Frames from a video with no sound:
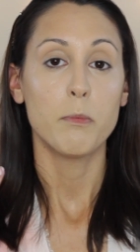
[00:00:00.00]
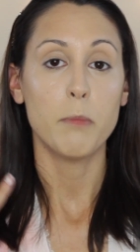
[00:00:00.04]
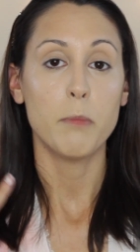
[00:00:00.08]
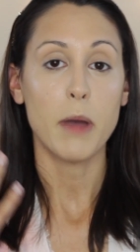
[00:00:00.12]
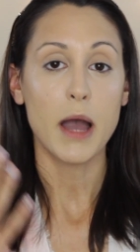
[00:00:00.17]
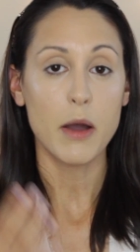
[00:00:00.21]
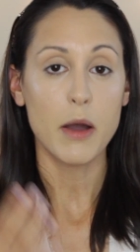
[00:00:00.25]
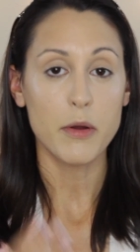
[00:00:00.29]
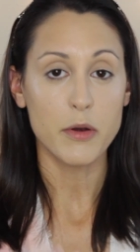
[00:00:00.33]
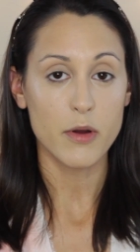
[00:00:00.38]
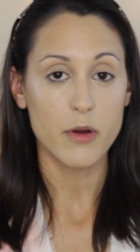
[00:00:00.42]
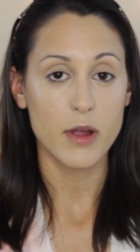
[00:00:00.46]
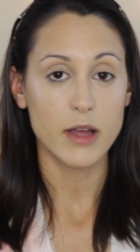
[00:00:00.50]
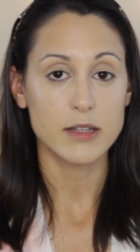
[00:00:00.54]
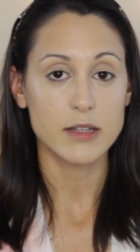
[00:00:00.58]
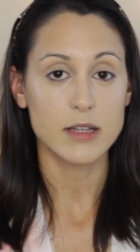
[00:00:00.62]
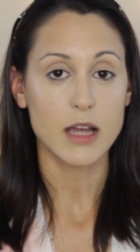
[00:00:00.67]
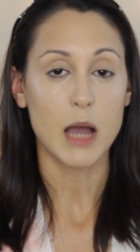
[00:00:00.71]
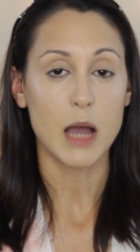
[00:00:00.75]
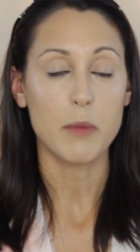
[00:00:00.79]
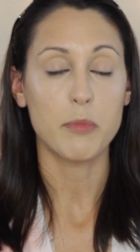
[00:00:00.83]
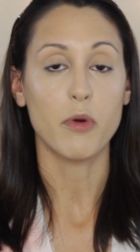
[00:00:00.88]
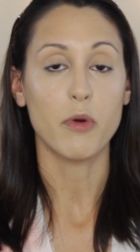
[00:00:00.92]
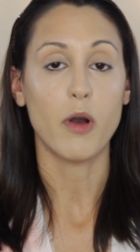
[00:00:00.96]
powder on
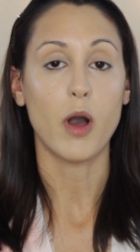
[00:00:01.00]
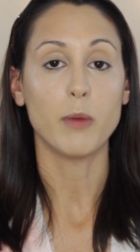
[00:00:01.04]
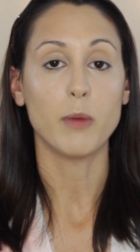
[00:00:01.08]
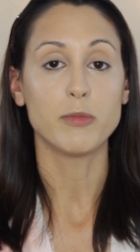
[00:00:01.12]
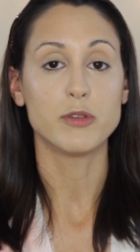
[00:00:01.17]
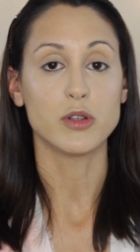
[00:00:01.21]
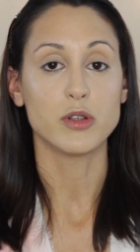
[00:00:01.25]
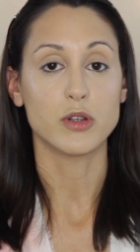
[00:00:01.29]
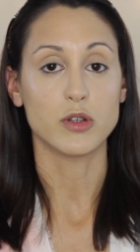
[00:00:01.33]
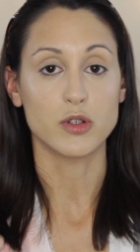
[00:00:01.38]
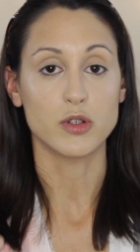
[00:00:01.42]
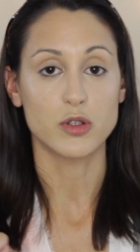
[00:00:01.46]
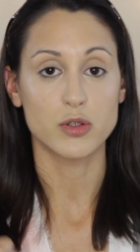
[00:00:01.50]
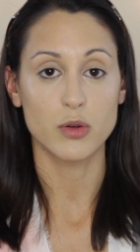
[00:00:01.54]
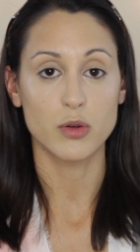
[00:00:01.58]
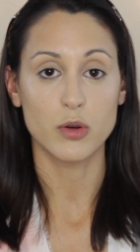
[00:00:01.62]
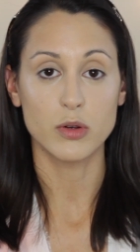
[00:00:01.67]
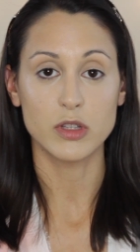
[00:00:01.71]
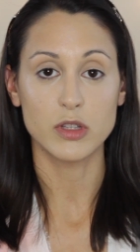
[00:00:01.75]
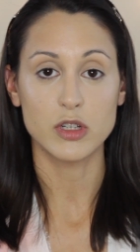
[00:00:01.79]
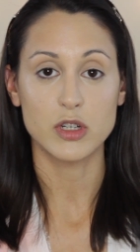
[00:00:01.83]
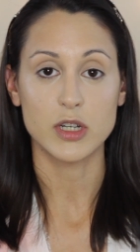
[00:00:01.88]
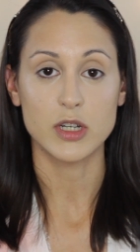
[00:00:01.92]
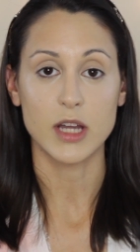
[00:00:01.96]
top will help to
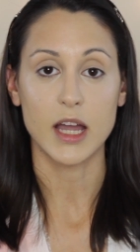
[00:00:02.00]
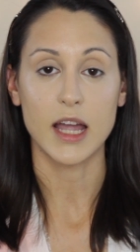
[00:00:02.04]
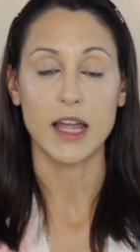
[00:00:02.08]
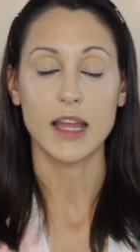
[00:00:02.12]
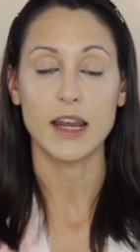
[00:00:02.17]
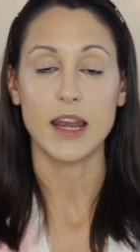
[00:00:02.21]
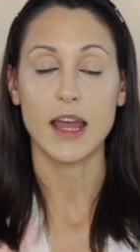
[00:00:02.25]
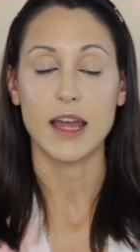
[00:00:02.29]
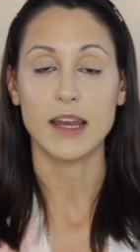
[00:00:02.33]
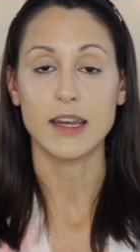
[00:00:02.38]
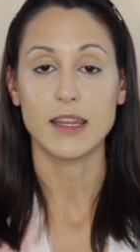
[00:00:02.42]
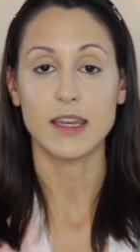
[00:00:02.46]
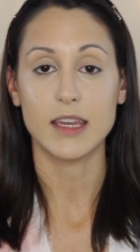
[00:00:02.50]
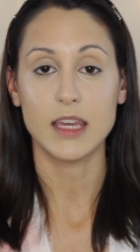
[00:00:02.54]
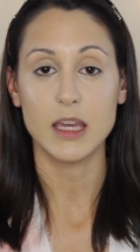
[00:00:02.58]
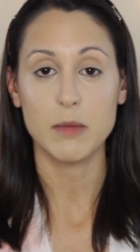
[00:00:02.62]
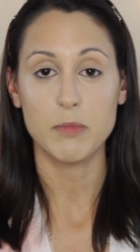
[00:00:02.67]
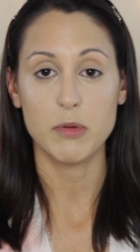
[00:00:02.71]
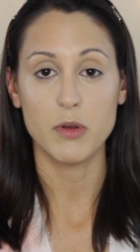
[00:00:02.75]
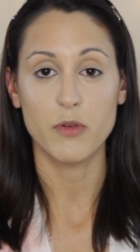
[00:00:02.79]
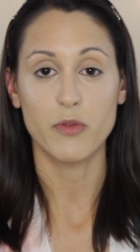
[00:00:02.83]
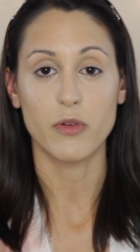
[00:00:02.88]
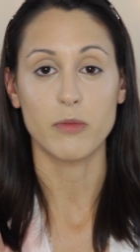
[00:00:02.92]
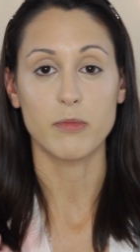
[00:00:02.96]
control the shine and
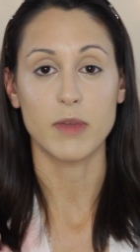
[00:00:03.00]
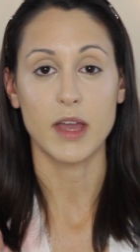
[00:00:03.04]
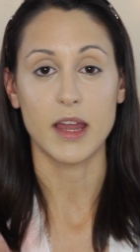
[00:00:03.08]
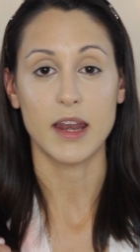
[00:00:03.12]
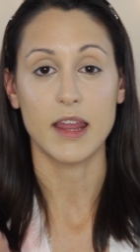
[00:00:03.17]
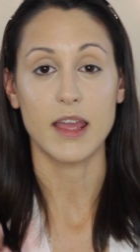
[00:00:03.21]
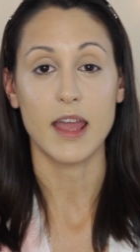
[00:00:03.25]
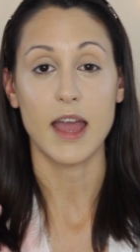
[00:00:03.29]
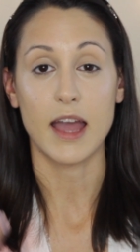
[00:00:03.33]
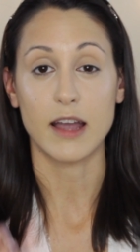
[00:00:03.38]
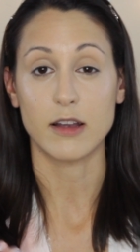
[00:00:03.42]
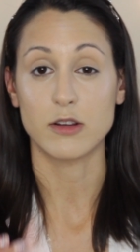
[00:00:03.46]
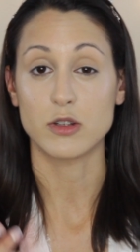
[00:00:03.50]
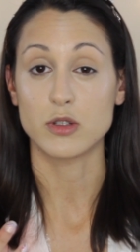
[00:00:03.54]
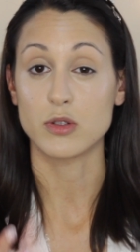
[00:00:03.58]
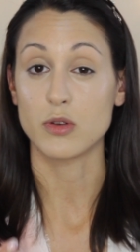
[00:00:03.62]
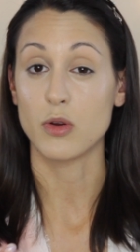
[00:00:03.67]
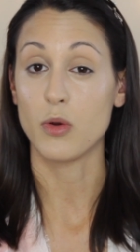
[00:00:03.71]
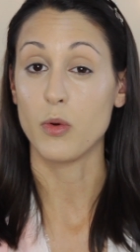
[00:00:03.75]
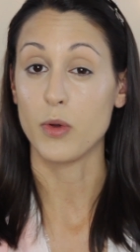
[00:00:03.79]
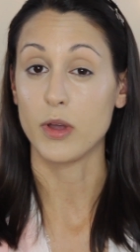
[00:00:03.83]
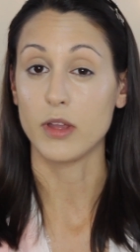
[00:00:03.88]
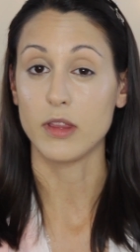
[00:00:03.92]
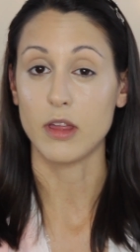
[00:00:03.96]
keep you from getting
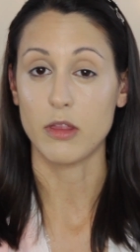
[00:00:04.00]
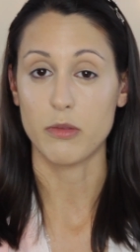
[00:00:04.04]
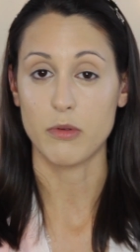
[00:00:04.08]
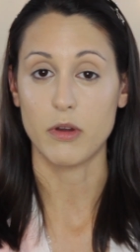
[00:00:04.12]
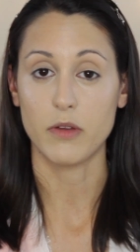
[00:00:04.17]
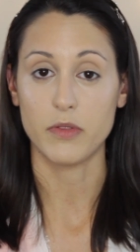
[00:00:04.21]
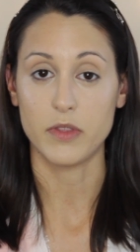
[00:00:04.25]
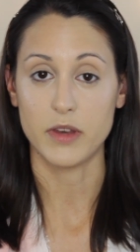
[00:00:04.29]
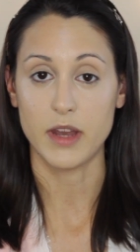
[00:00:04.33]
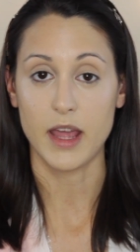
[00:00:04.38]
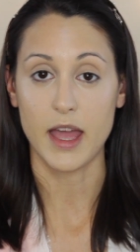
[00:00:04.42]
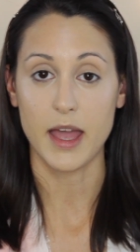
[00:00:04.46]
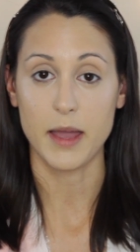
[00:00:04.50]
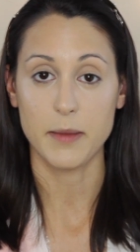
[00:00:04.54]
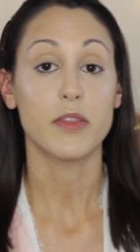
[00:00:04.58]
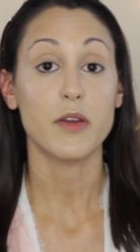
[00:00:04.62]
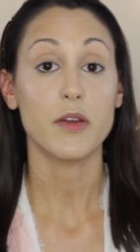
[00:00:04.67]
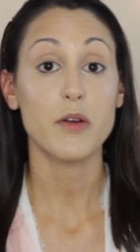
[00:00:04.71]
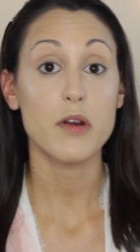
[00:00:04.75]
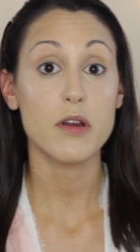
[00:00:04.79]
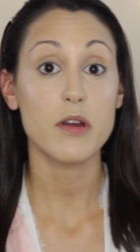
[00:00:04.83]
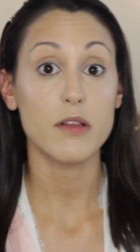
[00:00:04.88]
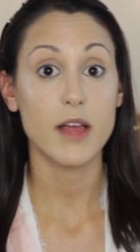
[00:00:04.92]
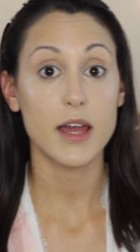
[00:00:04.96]
extra oily throughout the day. And
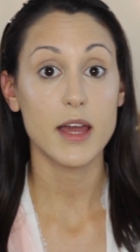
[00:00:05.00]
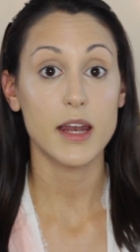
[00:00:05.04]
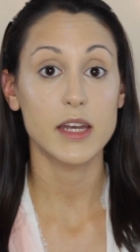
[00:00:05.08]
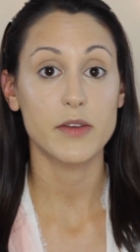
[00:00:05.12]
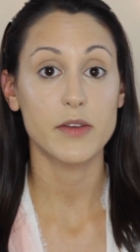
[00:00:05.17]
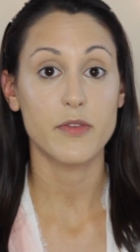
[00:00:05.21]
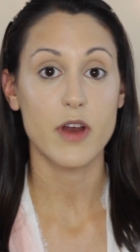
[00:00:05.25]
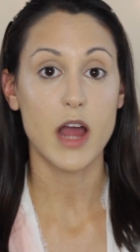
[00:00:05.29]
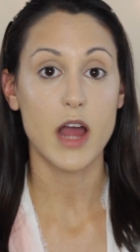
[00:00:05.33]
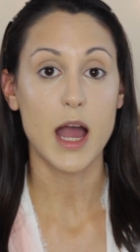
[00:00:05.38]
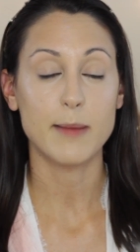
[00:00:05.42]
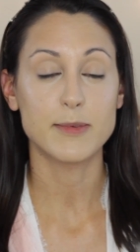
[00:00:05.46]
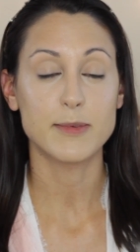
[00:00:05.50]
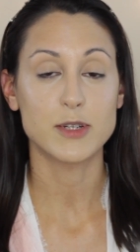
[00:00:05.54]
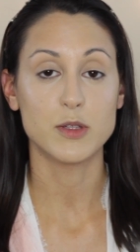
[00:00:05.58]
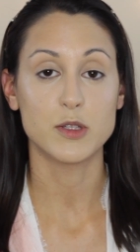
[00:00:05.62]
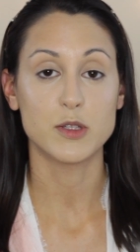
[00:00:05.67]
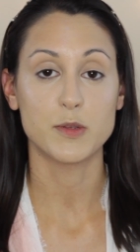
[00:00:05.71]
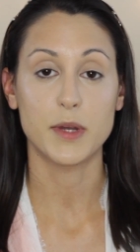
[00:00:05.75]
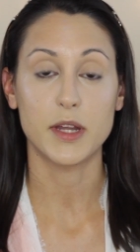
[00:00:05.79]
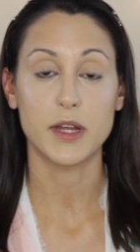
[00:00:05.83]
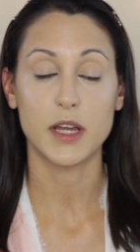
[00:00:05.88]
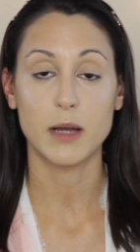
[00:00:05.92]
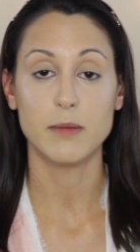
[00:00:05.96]
there are a lot of different
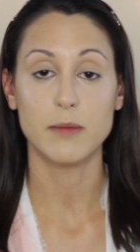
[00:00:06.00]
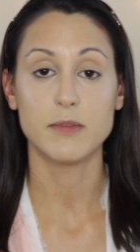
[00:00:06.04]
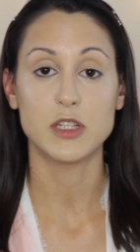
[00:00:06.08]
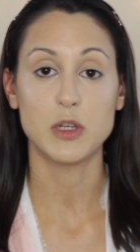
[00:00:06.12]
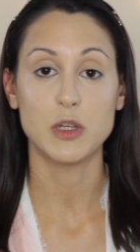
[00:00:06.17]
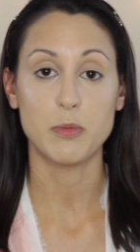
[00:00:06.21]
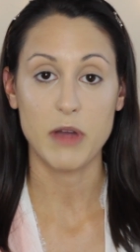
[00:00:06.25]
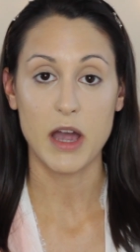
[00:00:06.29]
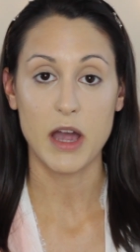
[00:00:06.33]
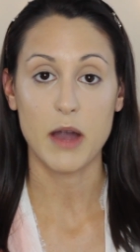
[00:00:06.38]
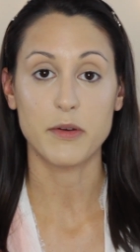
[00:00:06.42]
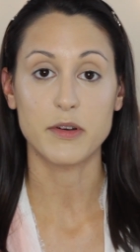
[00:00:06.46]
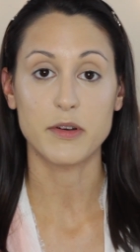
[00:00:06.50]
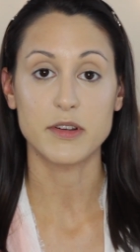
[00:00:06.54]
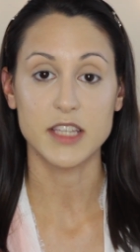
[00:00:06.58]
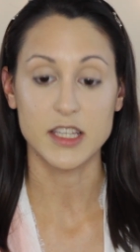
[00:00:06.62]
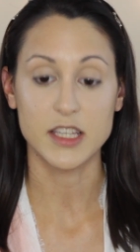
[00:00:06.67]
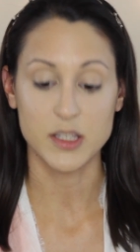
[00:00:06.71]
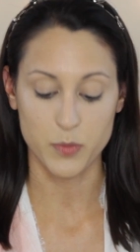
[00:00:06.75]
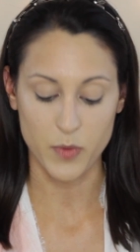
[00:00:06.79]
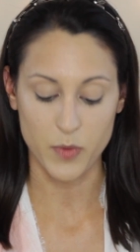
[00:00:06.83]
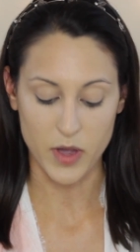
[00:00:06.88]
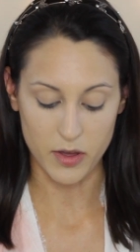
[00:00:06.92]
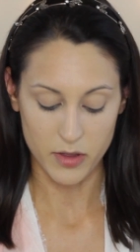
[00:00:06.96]
options when it comes to powders
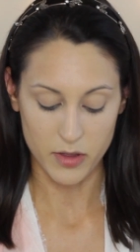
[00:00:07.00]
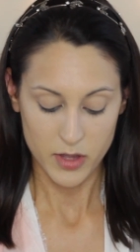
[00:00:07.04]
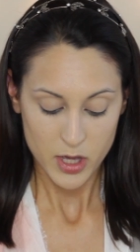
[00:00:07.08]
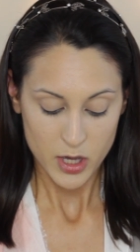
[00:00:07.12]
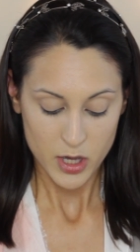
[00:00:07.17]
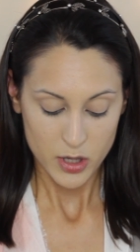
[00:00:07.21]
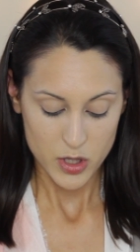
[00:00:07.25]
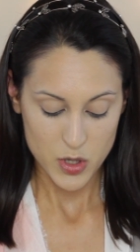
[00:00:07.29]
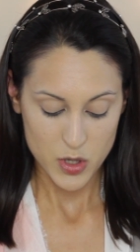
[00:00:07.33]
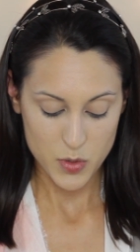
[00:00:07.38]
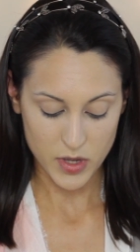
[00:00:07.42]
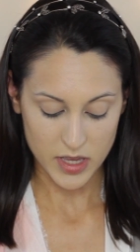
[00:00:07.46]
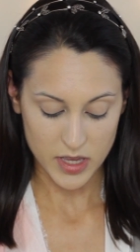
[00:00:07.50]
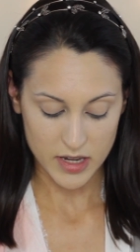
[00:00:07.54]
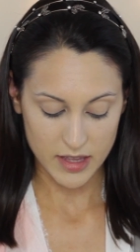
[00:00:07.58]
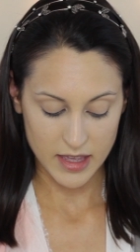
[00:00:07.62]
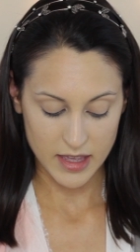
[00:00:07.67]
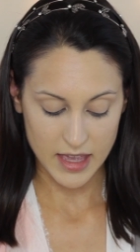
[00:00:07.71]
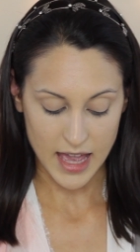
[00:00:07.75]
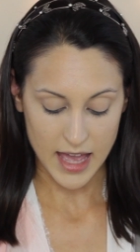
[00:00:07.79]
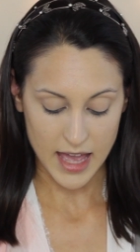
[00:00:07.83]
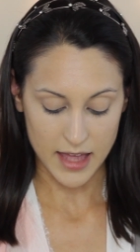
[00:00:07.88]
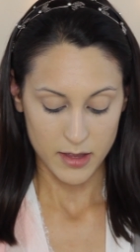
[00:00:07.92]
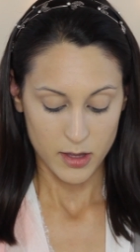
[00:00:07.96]
as well. You
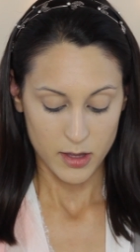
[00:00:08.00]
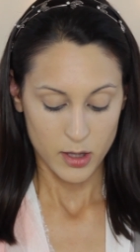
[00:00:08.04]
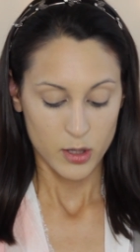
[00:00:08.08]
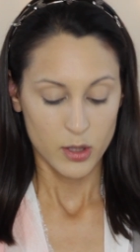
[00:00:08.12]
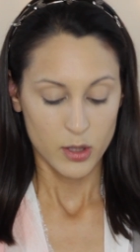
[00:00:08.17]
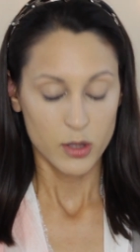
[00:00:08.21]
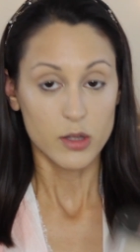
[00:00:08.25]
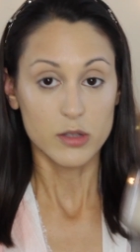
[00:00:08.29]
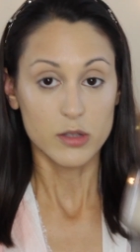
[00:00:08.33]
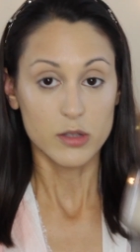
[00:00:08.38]
can get